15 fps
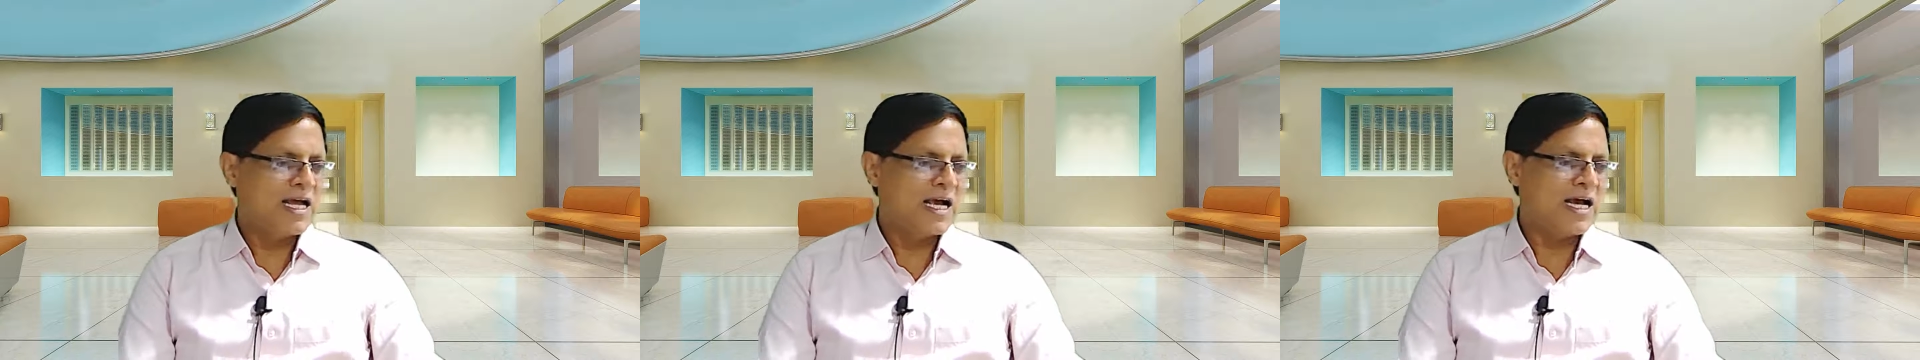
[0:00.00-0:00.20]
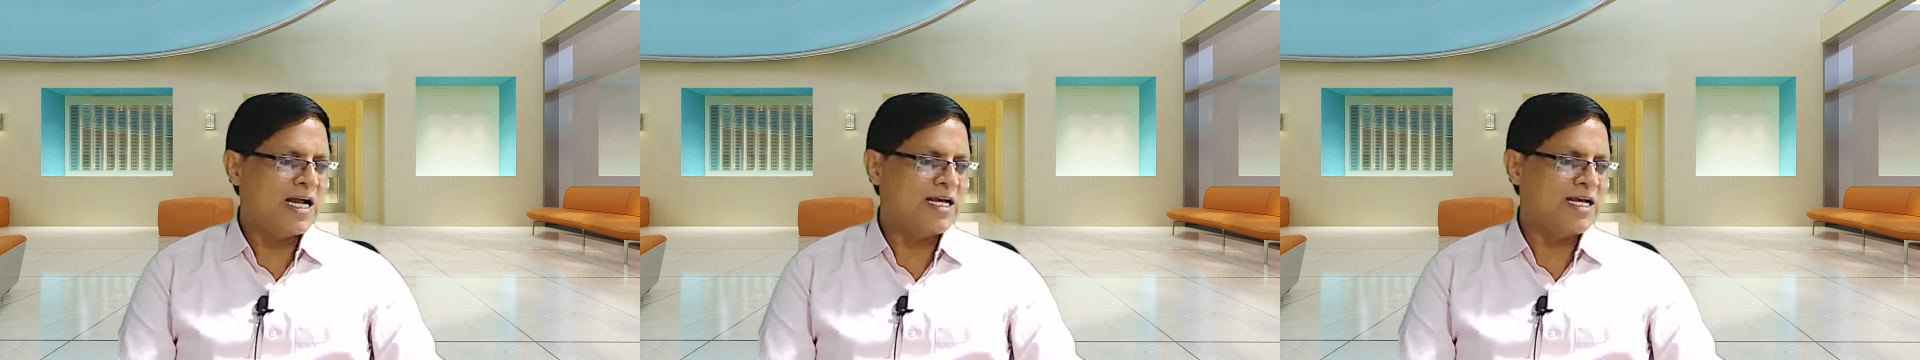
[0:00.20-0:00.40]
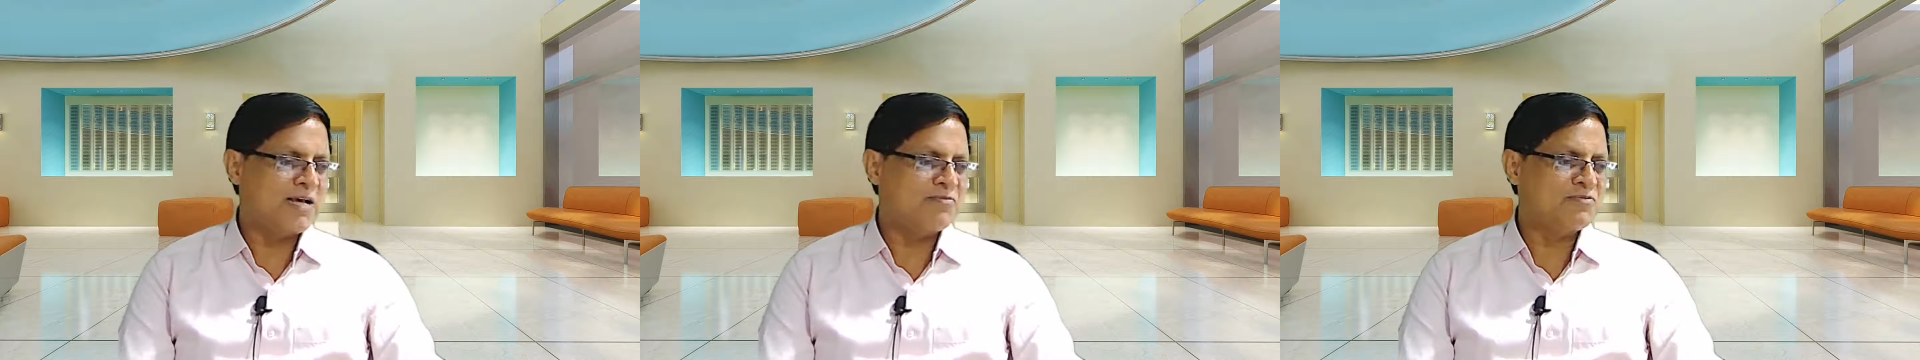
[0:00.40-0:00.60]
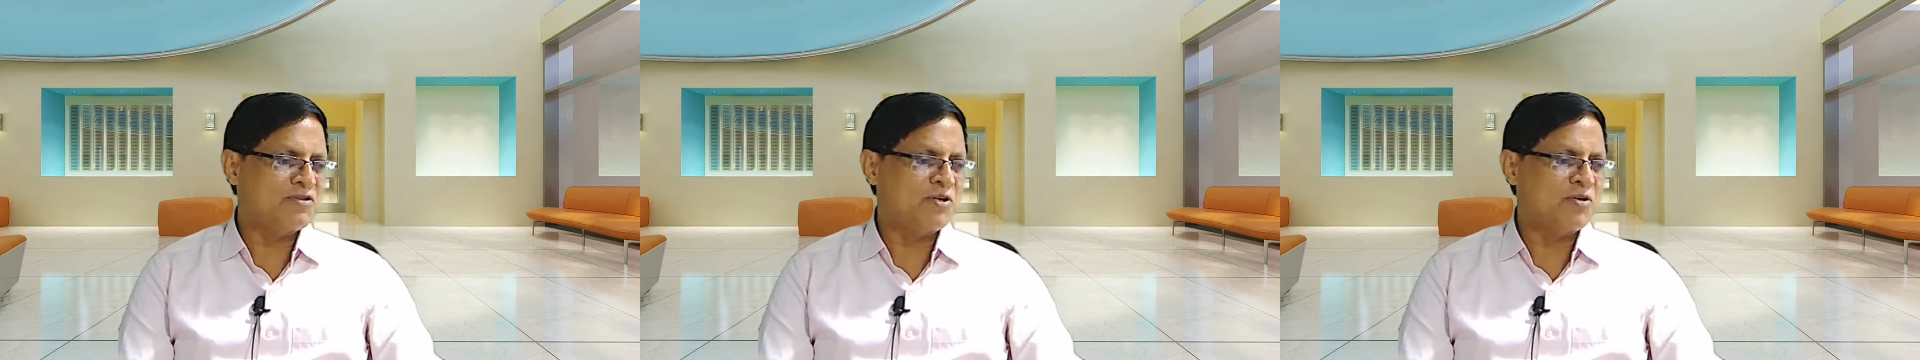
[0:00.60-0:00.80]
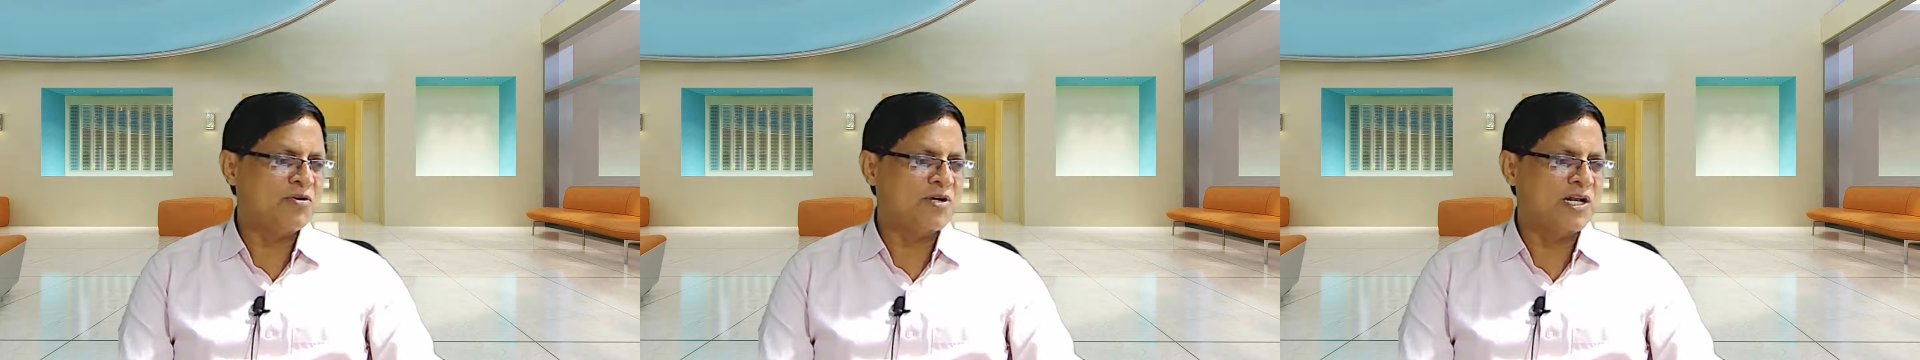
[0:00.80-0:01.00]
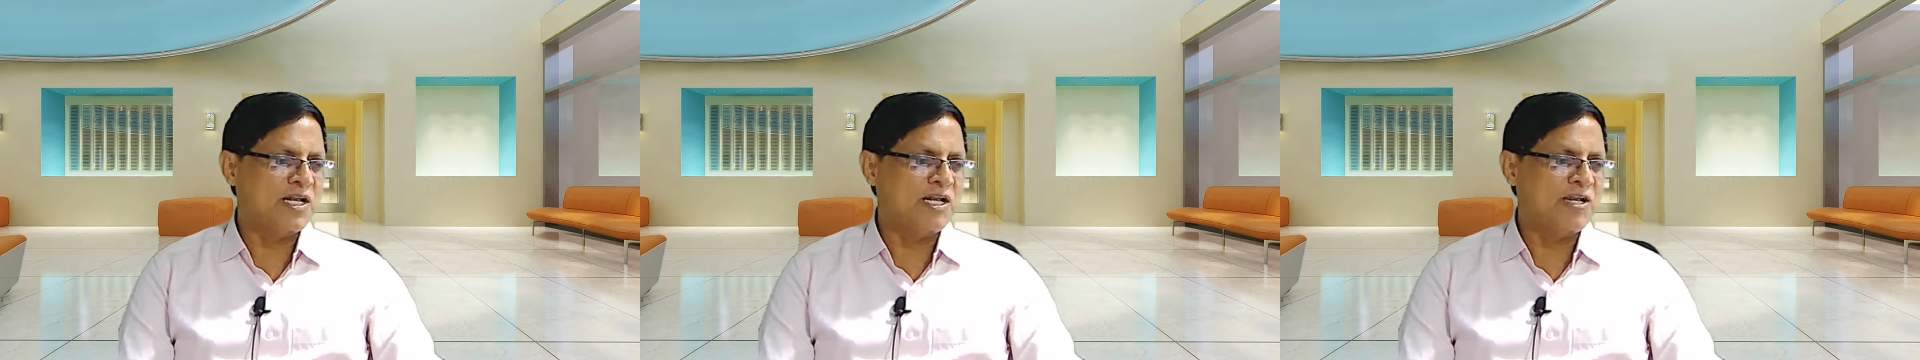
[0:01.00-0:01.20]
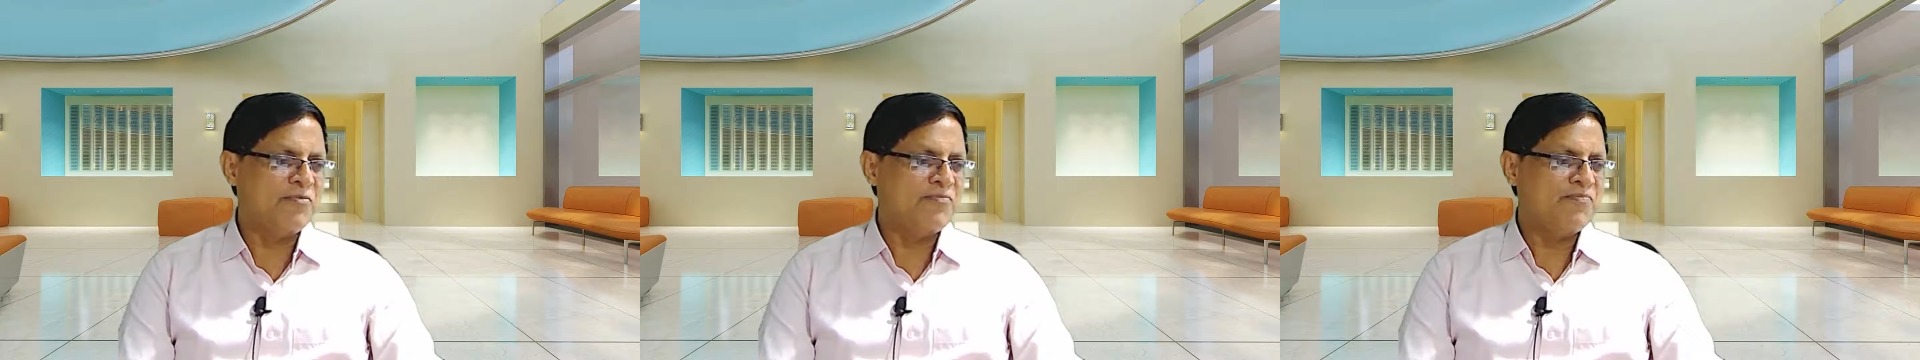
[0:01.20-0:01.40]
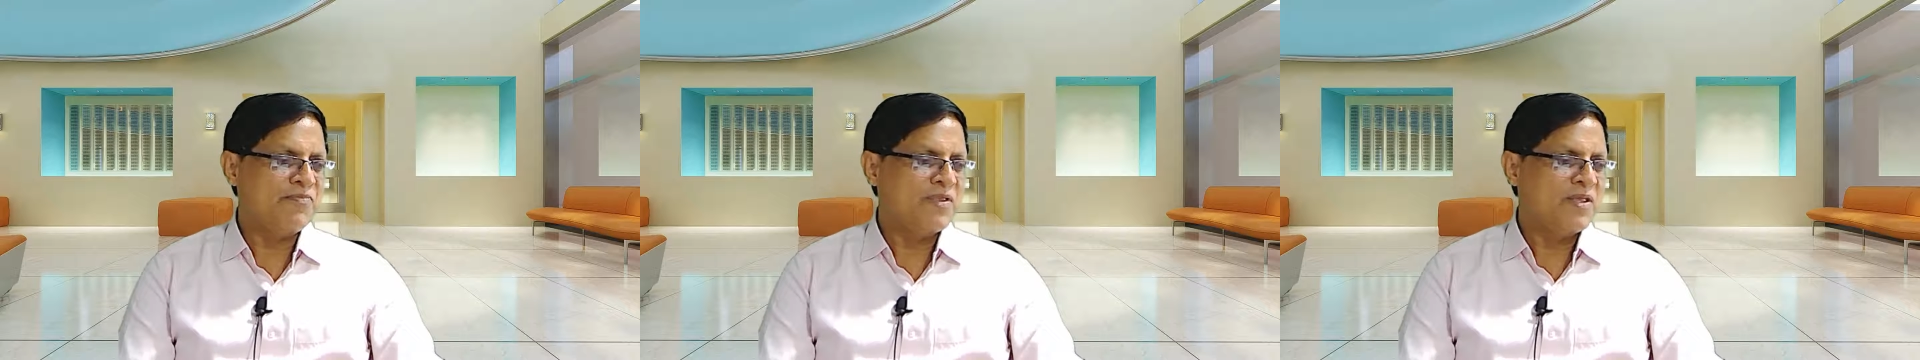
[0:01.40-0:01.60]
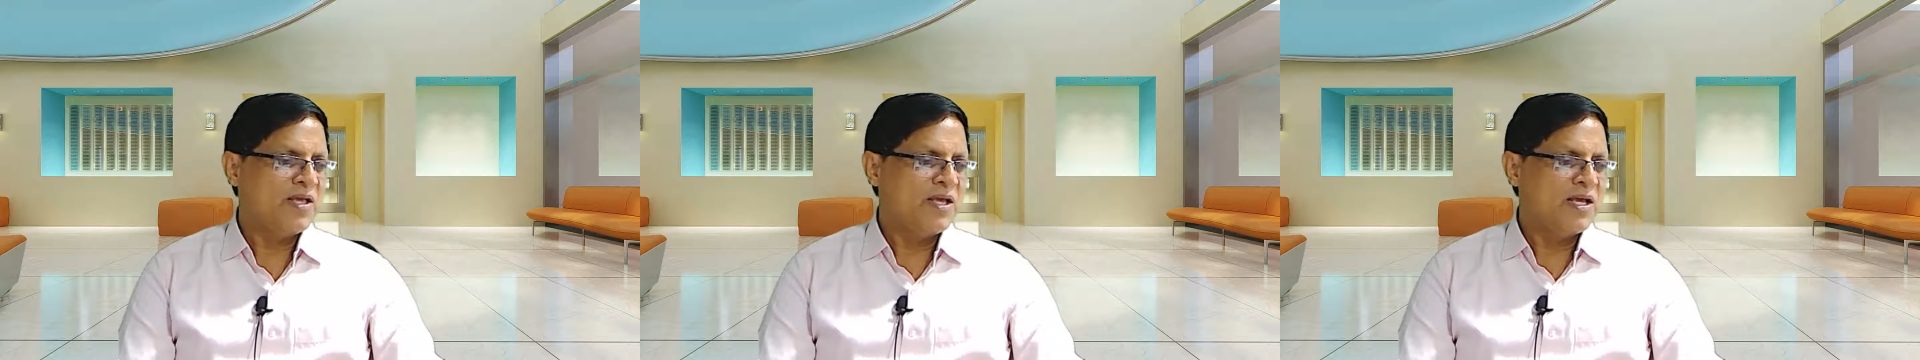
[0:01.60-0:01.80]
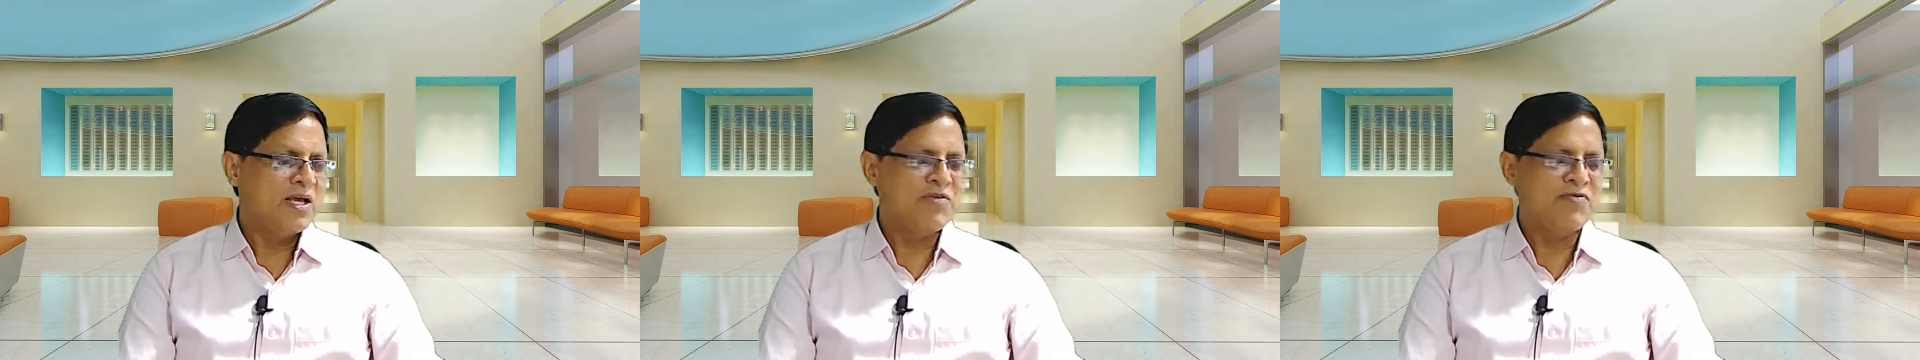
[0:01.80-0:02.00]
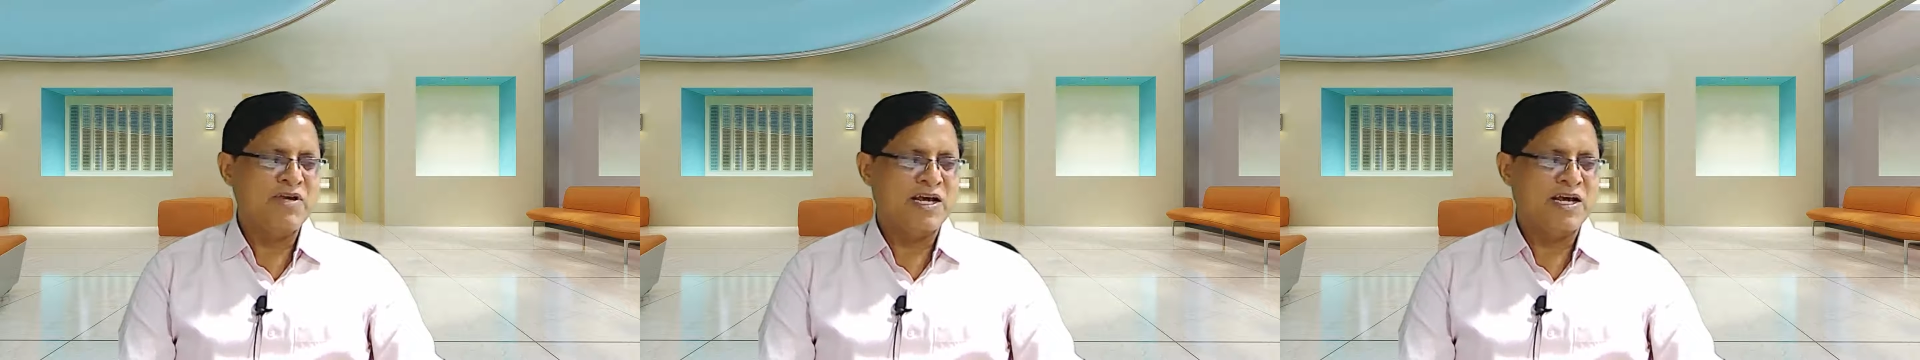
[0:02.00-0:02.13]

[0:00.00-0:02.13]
and absolutely we